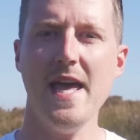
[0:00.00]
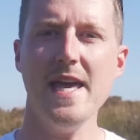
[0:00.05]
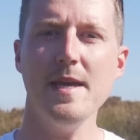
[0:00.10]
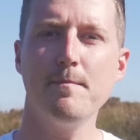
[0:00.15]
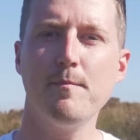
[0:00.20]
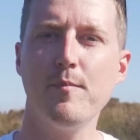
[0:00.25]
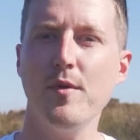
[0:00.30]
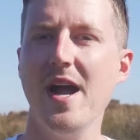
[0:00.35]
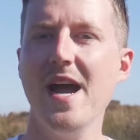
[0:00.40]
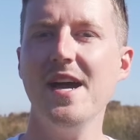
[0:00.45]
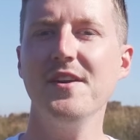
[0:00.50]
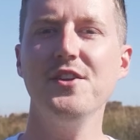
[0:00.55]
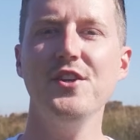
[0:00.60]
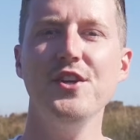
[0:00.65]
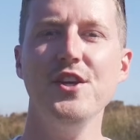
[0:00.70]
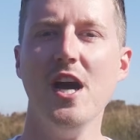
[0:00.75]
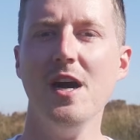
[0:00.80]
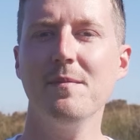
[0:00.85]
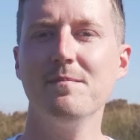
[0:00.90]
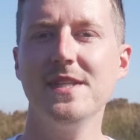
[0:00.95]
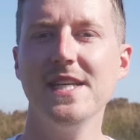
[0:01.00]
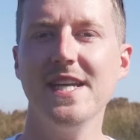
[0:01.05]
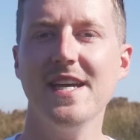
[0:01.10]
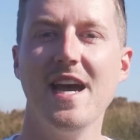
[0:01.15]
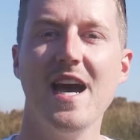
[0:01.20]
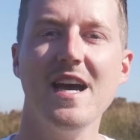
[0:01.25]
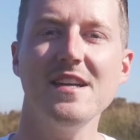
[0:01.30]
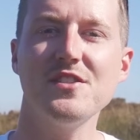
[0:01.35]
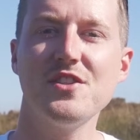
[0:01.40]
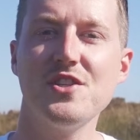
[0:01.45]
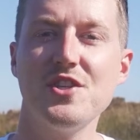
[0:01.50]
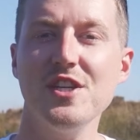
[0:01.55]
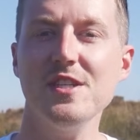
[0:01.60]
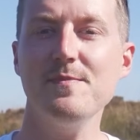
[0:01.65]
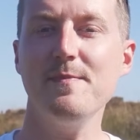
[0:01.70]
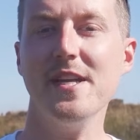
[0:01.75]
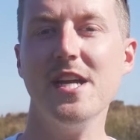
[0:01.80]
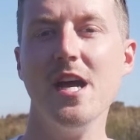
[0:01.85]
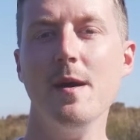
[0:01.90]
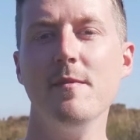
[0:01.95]
A brand new update has
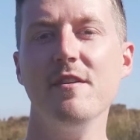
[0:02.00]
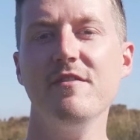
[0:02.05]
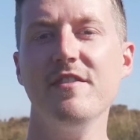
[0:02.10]
just become